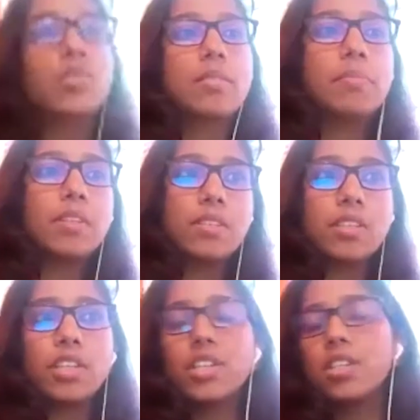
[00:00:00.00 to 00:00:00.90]
the
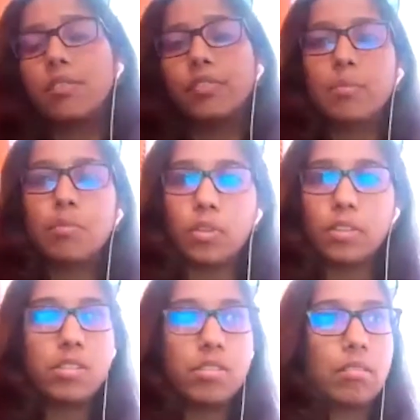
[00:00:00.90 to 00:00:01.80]
percentage of the
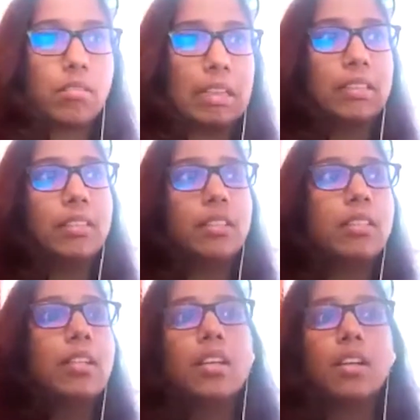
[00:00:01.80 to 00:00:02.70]
moisture
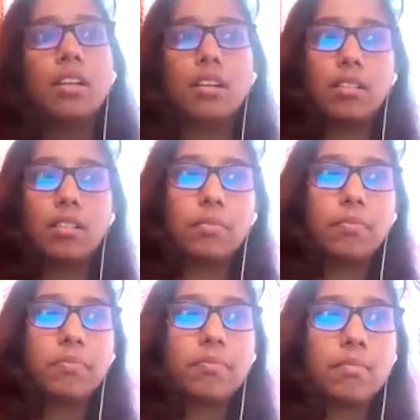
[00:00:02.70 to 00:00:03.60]
uh,
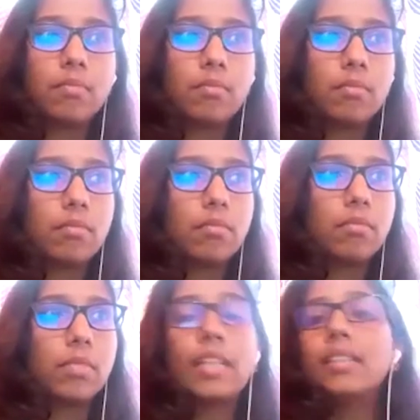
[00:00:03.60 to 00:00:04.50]

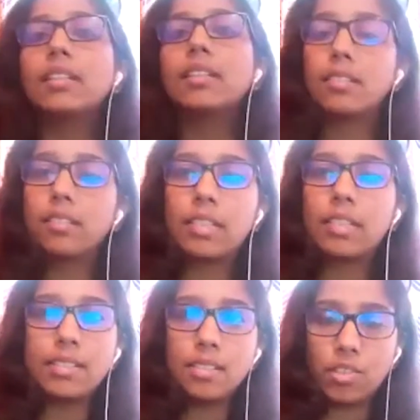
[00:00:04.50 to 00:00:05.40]
in the
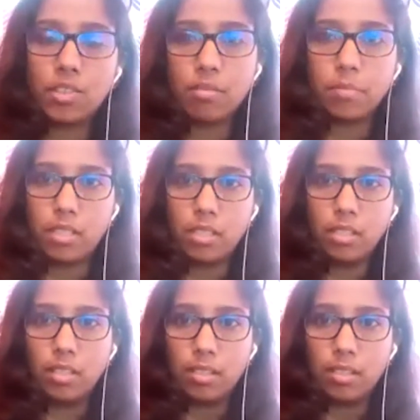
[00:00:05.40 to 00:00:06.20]
construction material.